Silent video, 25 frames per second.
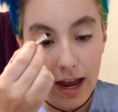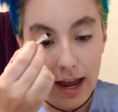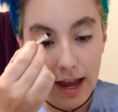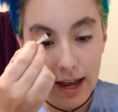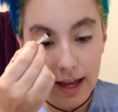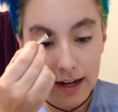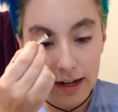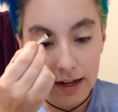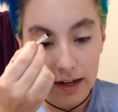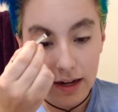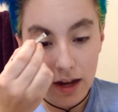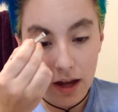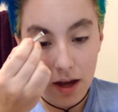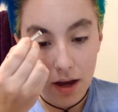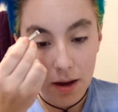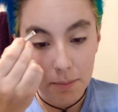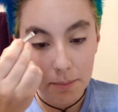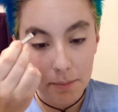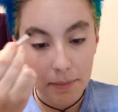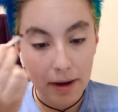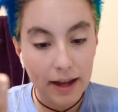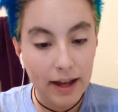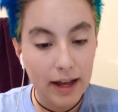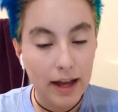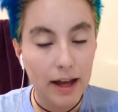And
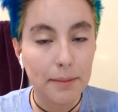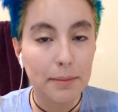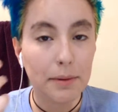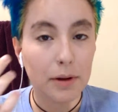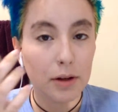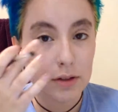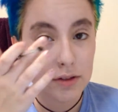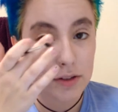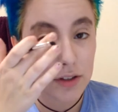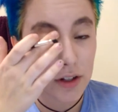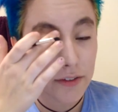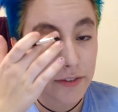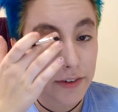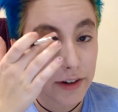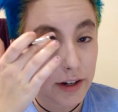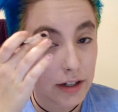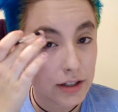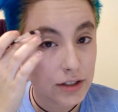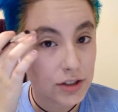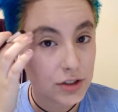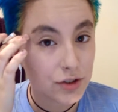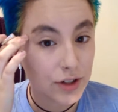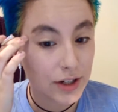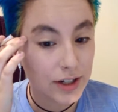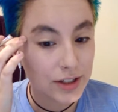my eyebrows are
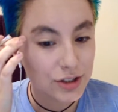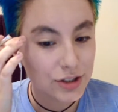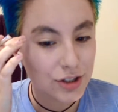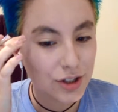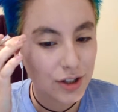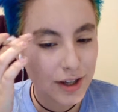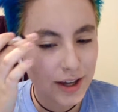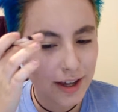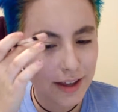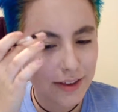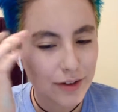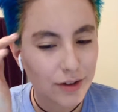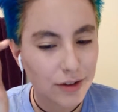very strange looking.